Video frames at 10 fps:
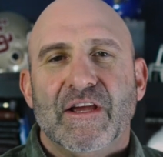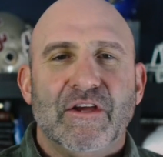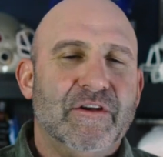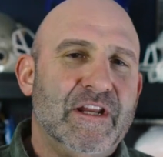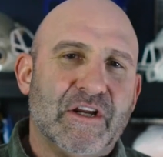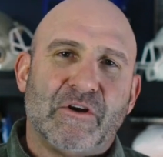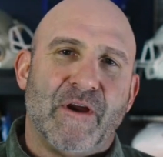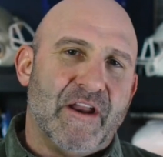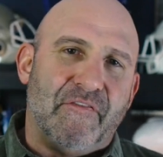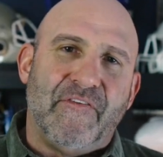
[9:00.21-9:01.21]
You need to
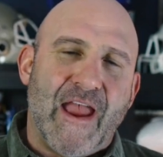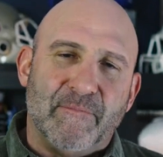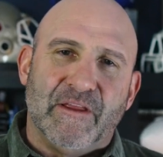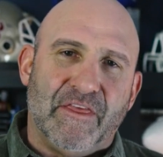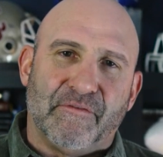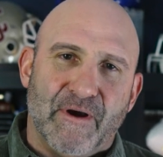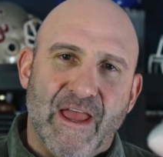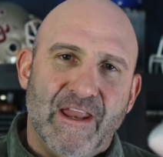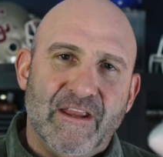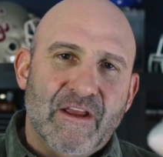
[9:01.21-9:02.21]
create a family
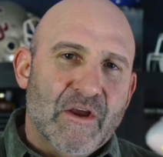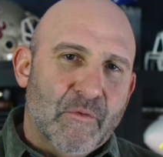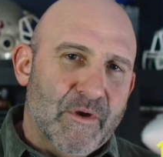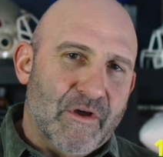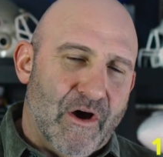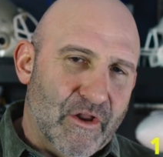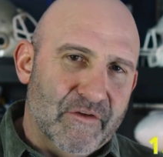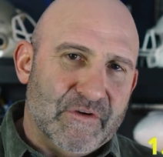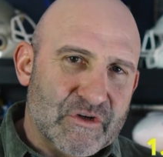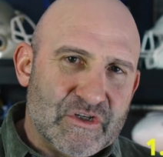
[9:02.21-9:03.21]
thread with all of your